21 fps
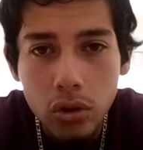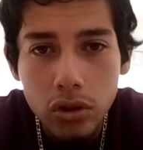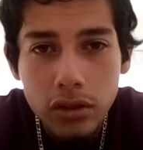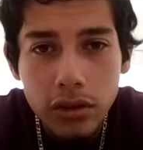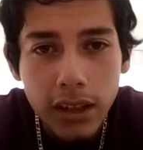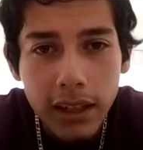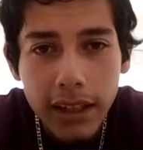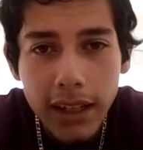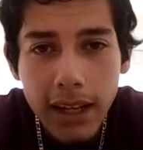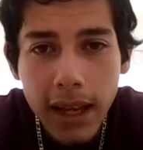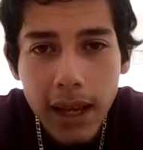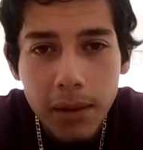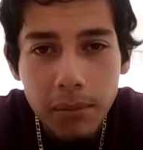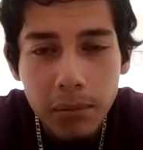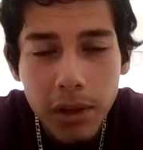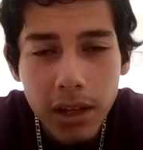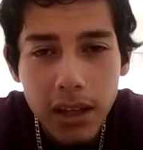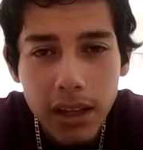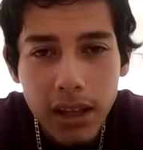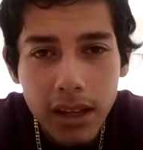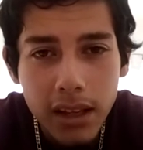looking at
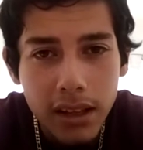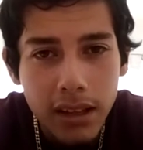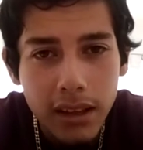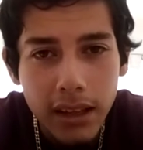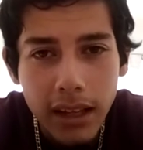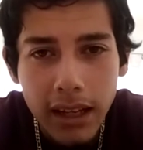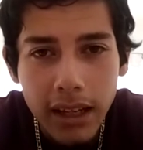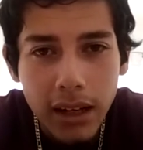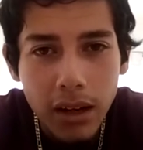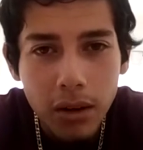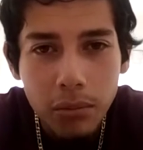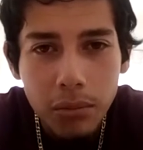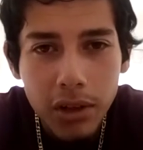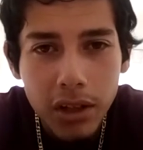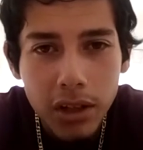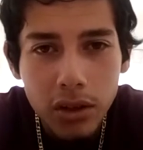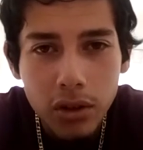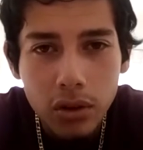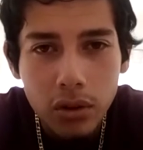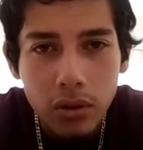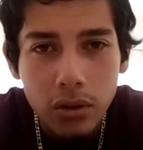me, like
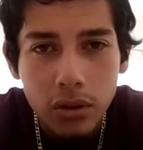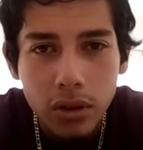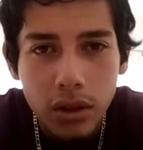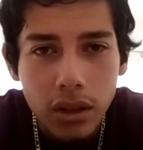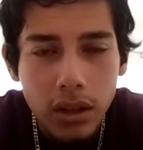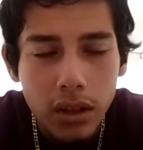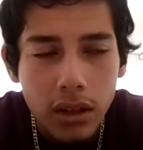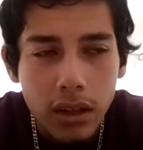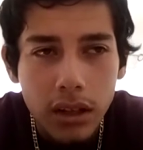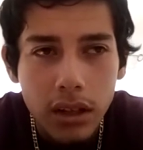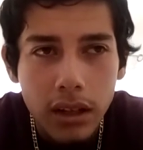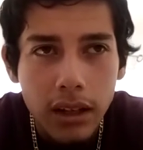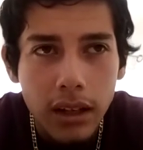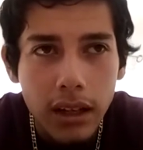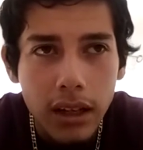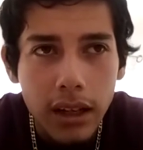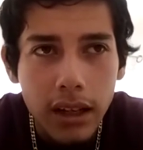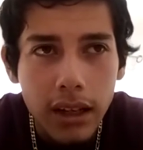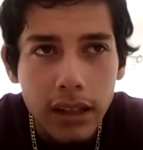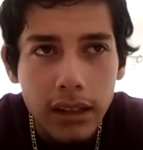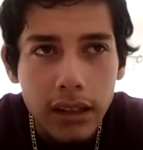everybody knew.
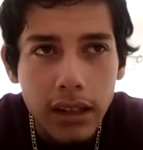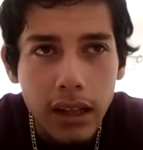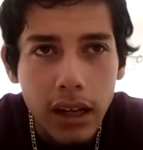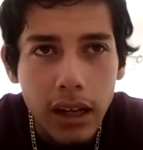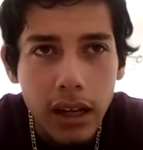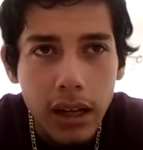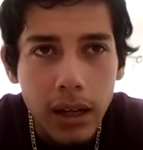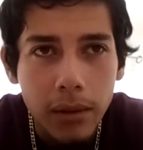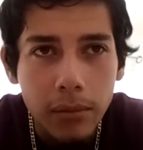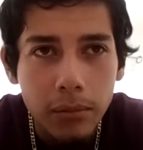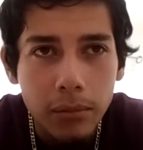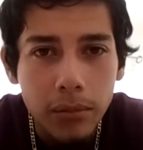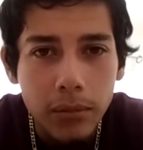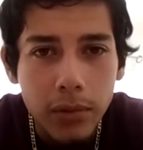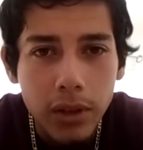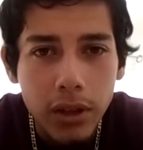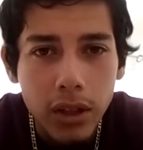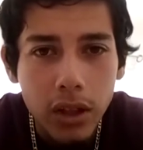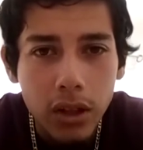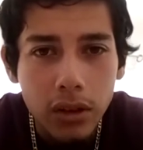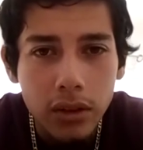And
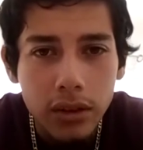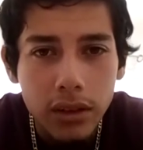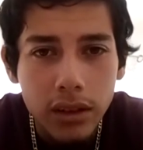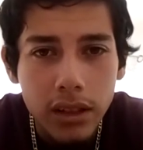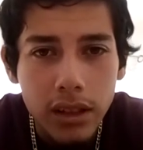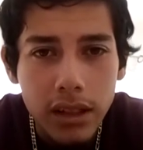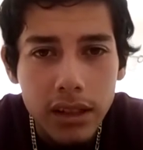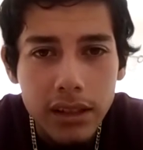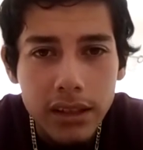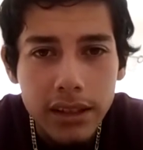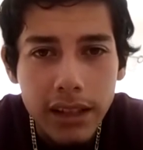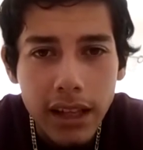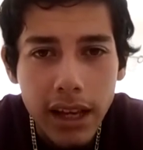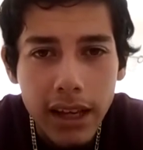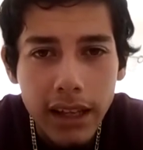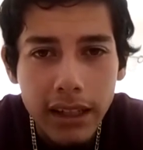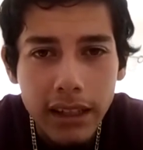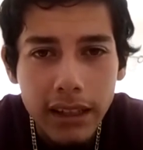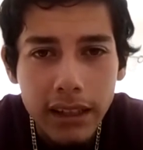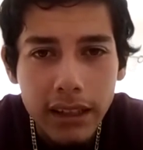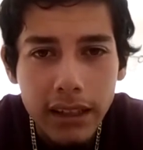you know, it's
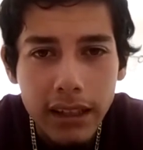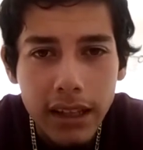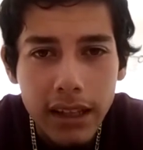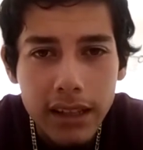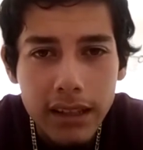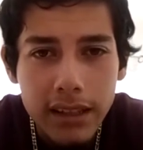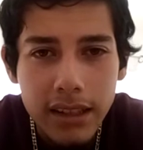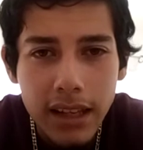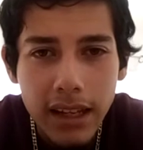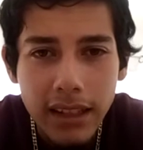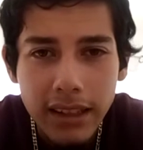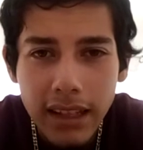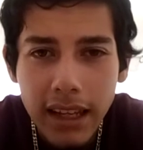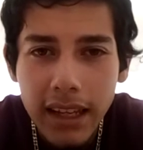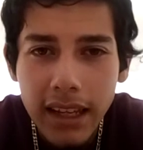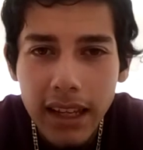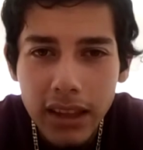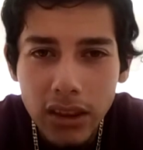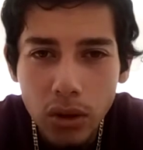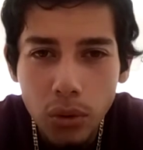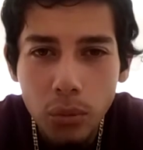like they
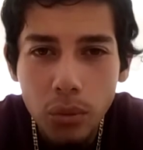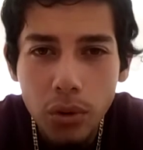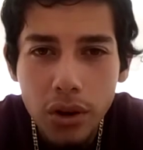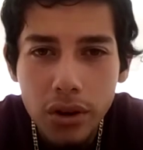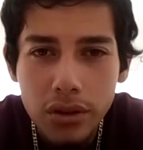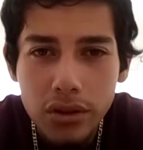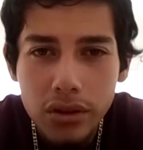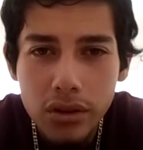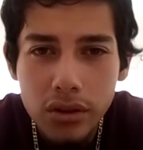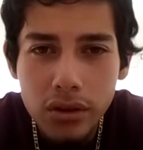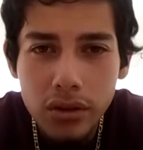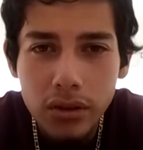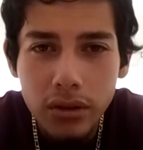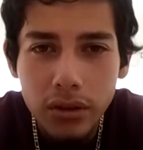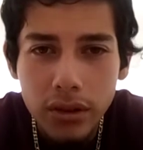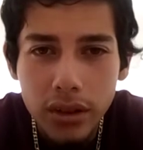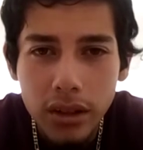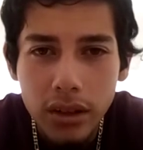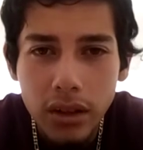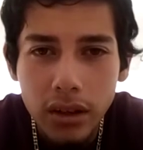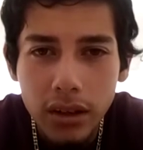get the word too,
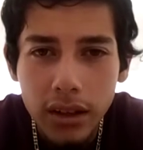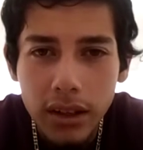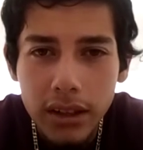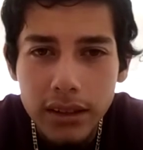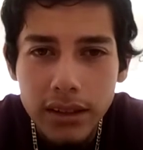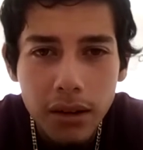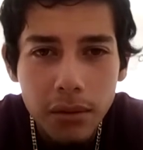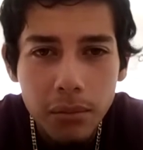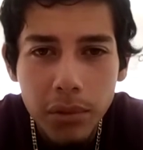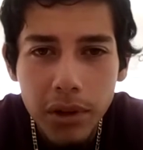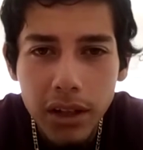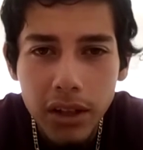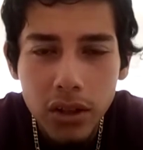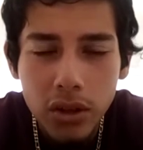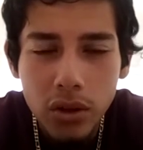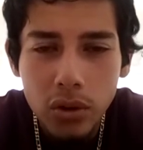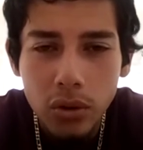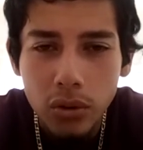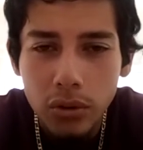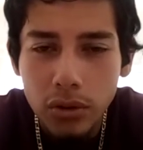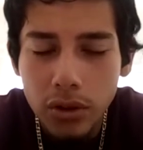you know, because everybody
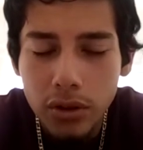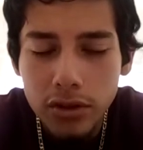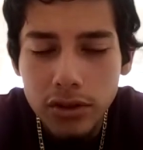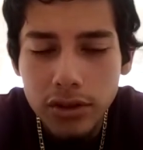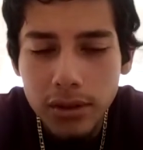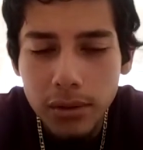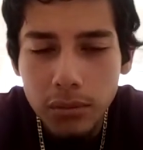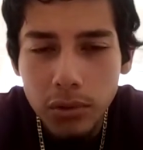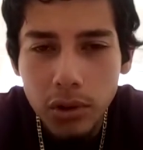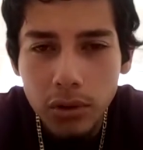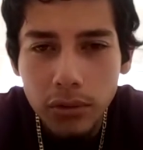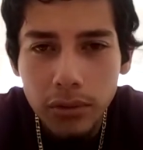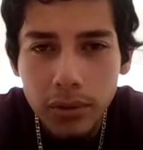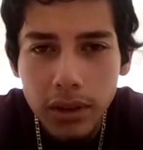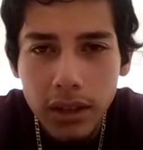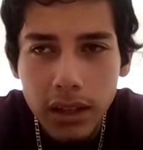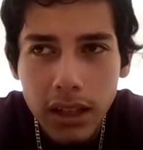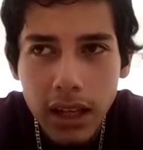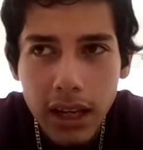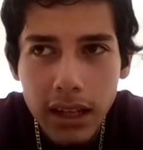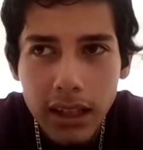knew. There's some dude from
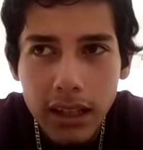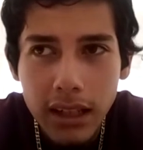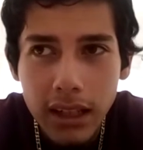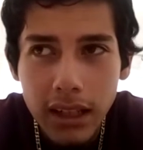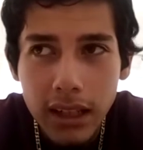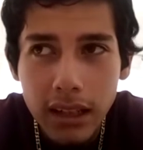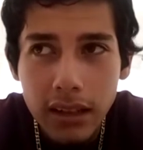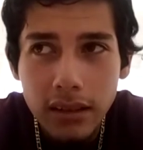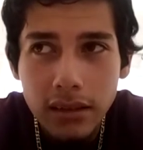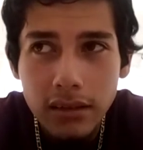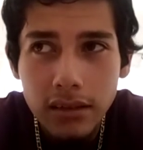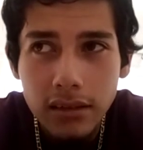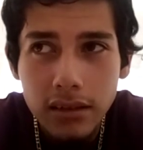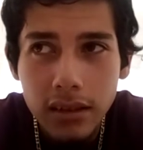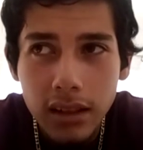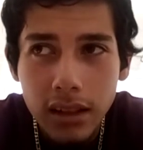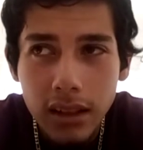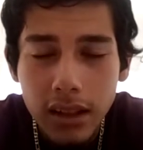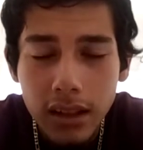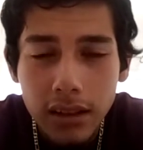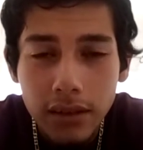the Latin Kings
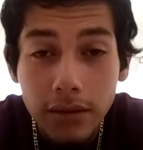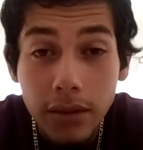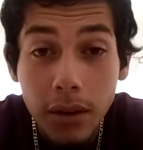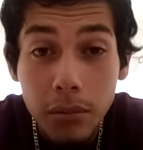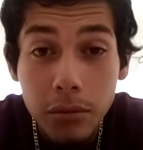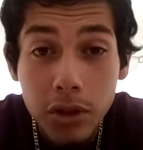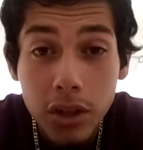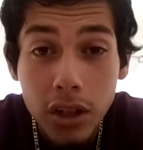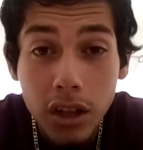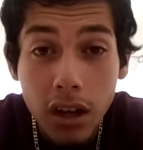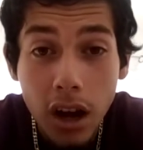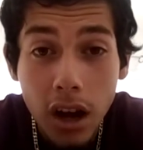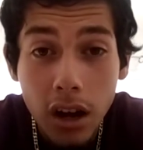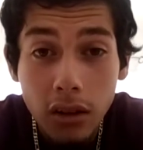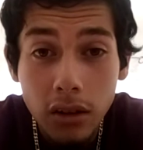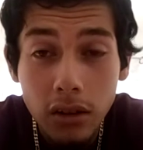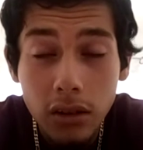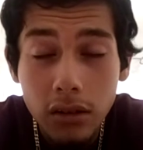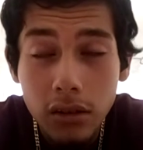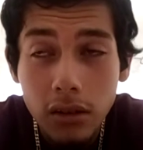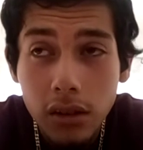from
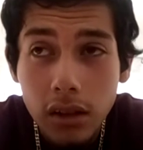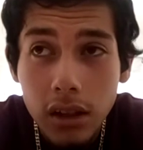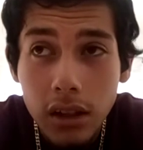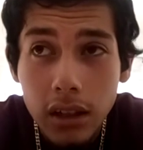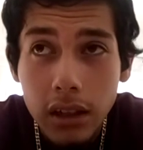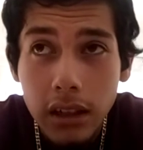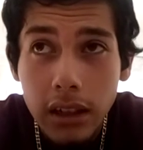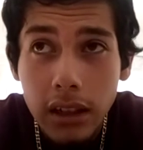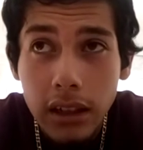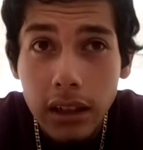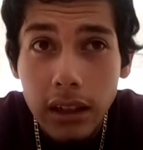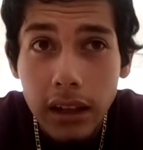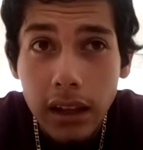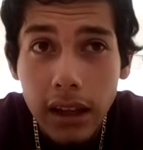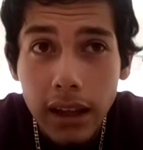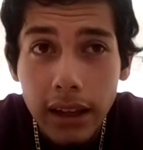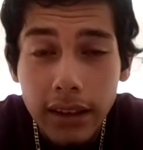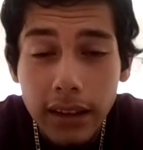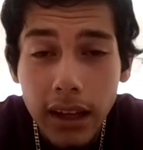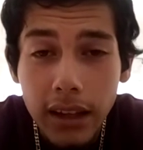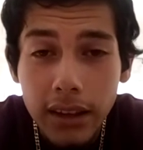Chicago,
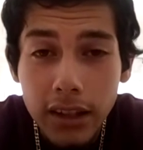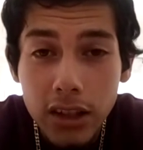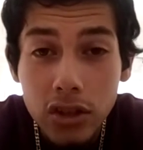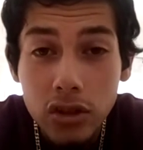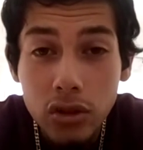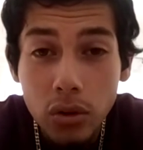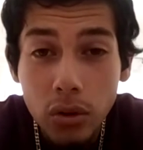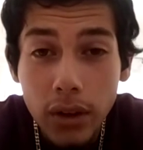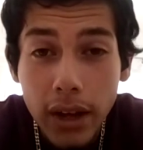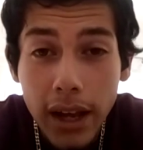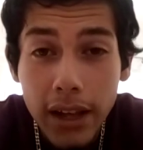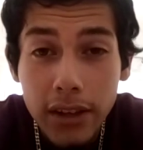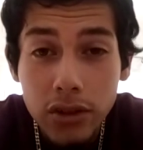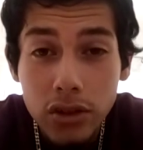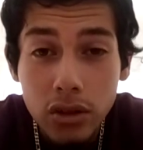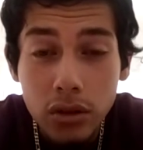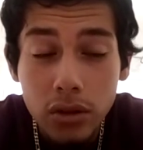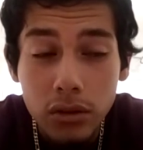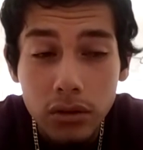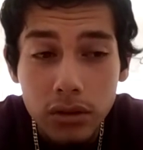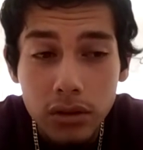and this dude had
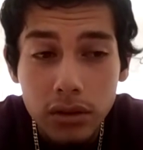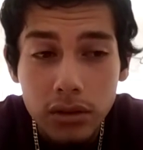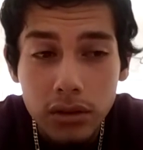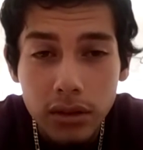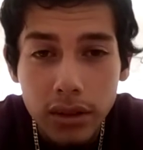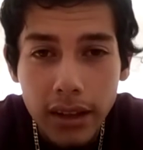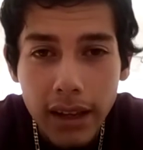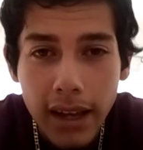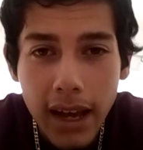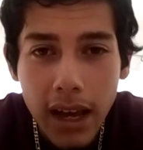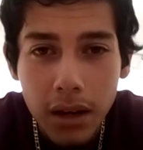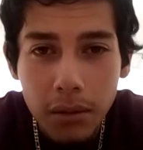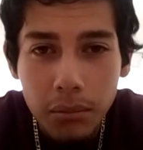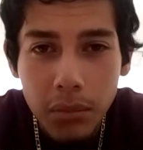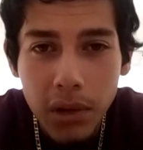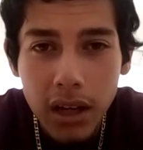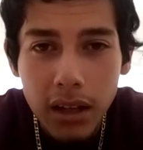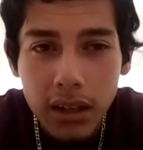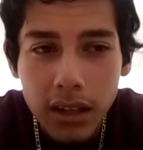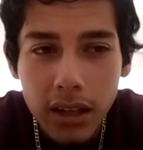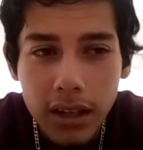juice. He had
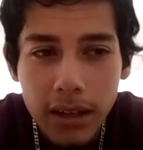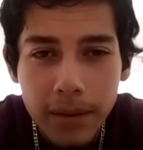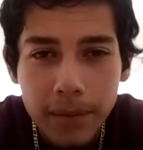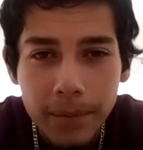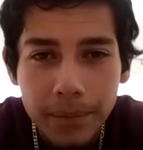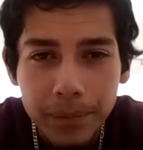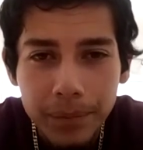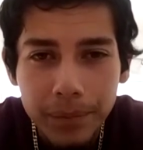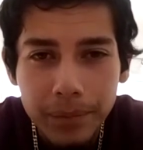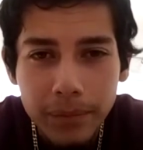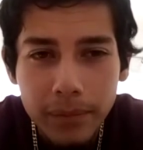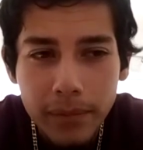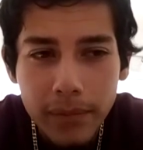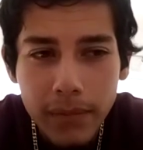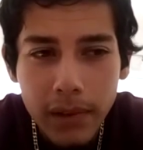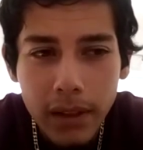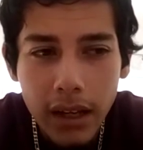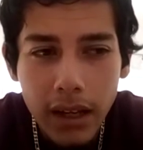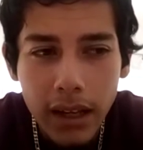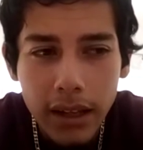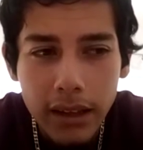money,
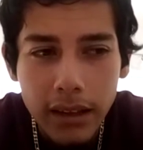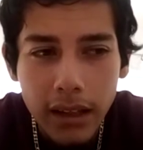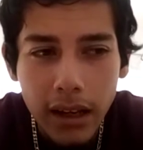and